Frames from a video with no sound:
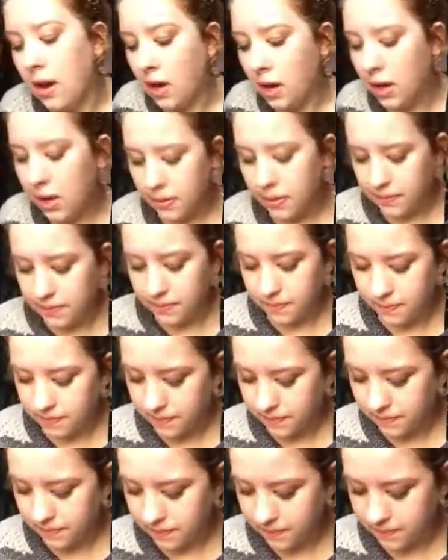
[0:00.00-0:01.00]
Um,
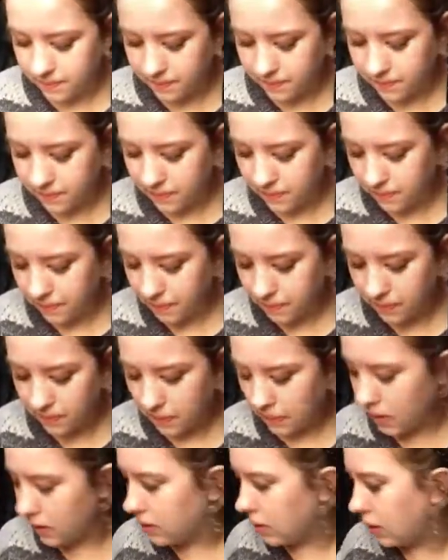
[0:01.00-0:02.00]

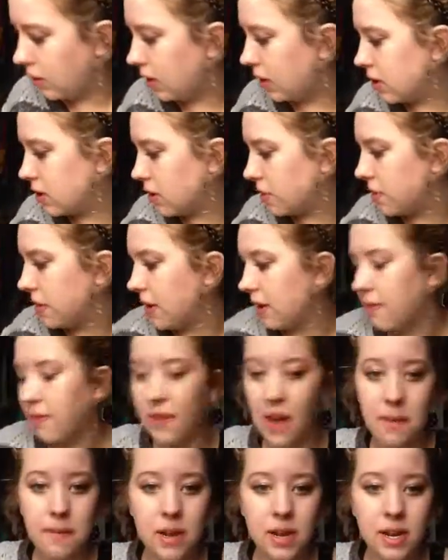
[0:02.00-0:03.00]
literally took me like five